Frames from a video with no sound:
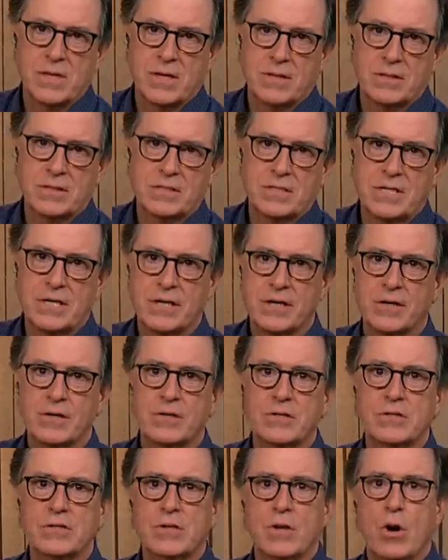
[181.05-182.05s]
and the
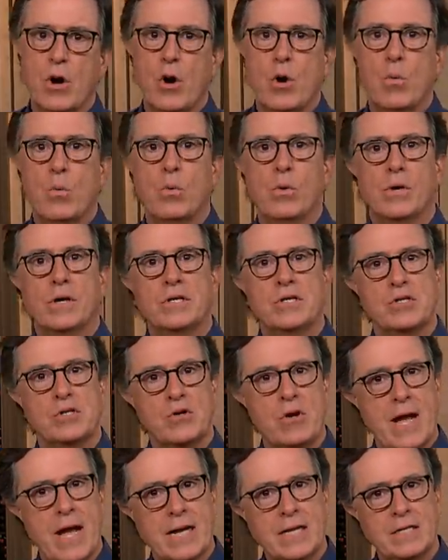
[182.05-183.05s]
tears were
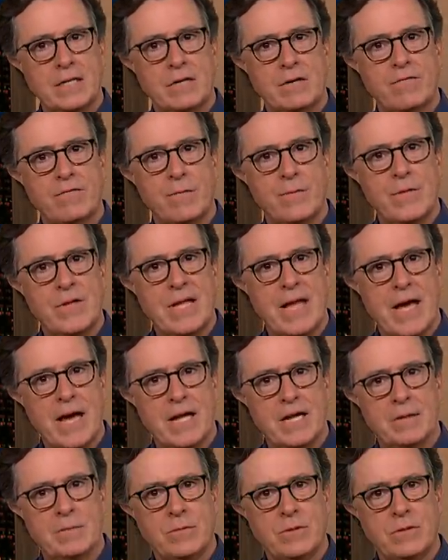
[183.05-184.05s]
extracted from the
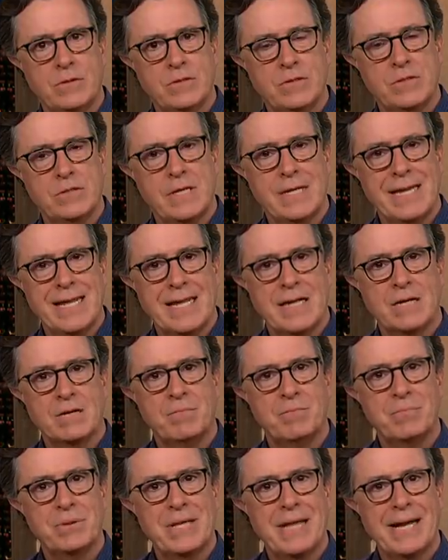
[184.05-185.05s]
animals in a
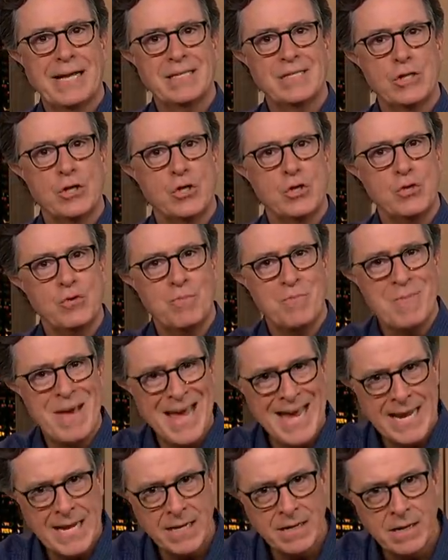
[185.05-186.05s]
complex,
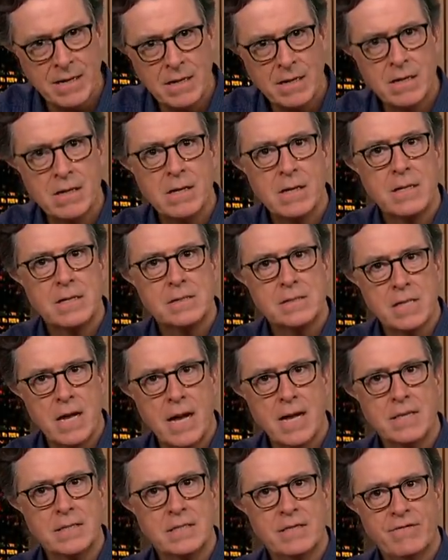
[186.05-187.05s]
humane
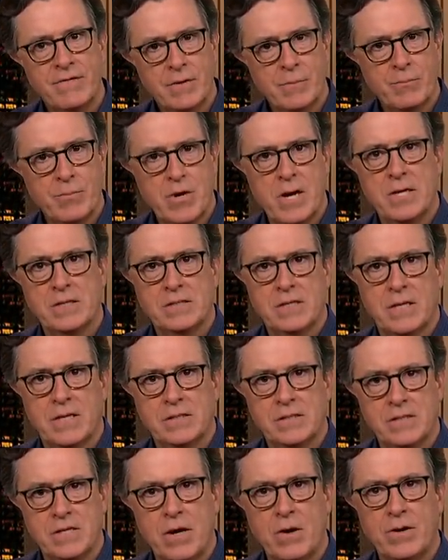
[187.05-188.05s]
scientific
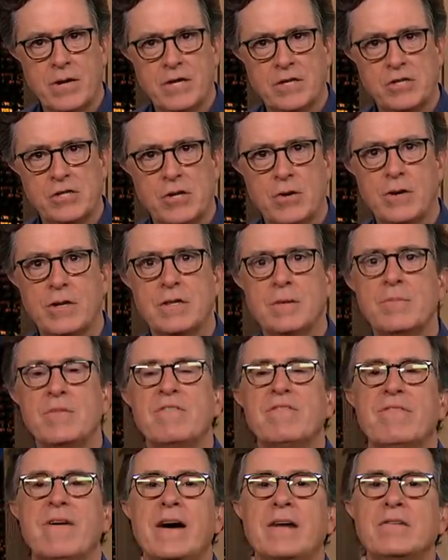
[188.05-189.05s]
process known as showing them the
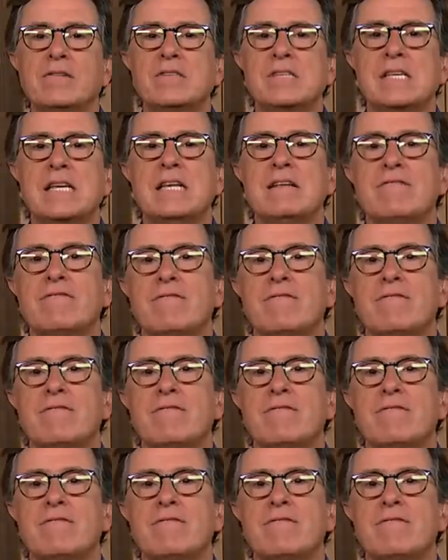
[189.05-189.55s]
final scene